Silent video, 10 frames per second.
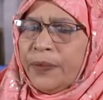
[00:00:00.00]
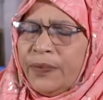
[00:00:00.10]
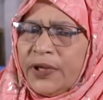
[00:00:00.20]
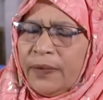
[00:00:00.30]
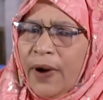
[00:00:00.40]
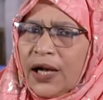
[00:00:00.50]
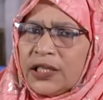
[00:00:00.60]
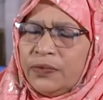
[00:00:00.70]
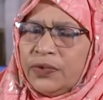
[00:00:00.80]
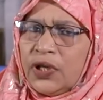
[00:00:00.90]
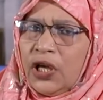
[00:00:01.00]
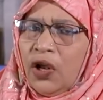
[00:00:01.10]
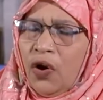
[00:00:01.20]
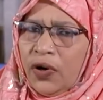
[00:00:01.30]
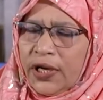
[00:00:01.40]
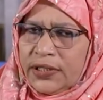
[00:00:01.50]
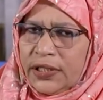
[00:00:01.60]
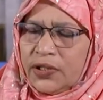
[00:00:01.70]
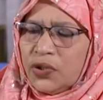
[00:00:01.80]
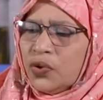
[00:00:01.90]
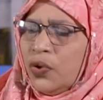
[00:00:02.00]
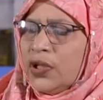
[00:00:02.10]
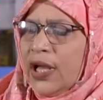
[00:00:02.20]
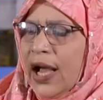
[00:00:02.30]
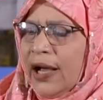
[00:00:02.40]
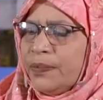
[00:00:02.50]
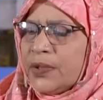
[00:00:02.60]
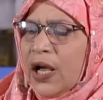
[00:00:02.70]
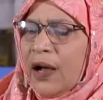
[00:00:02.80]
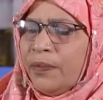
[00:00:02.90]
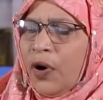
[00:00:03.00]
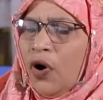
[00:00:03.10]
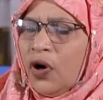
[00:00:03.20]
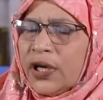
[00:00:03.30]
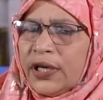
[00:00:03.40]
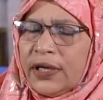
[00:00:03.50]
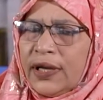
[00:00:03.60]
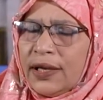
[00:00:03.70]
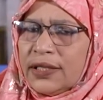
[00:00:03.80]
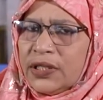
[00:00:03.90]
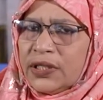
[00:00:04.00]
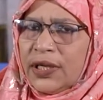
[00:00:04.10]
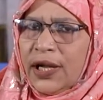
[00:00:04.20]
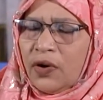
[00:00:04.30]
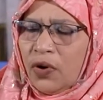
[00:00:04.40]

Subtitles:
primitive heart tube is elongated, so they have some alternate dilatation and